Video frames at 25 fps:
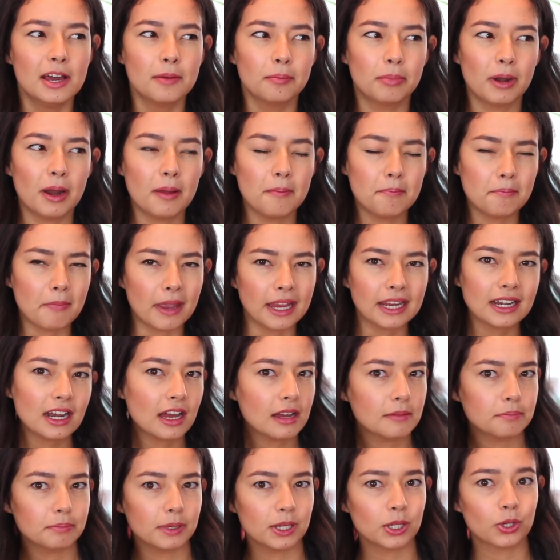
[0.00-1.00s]
but it may
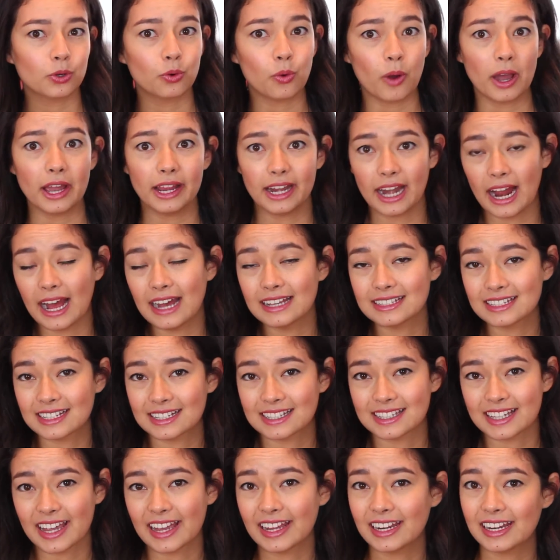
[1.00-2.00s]
not be quite as
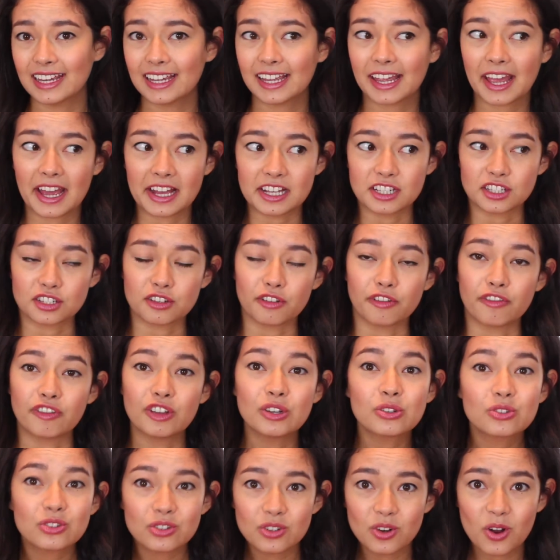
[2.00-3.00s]
exciting as
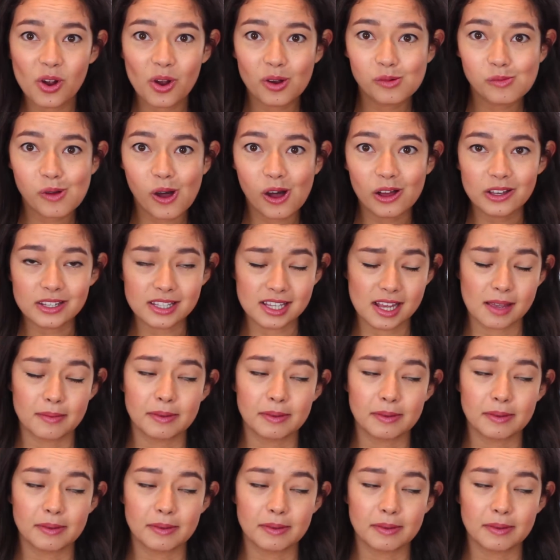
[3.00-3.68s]
future home hauls.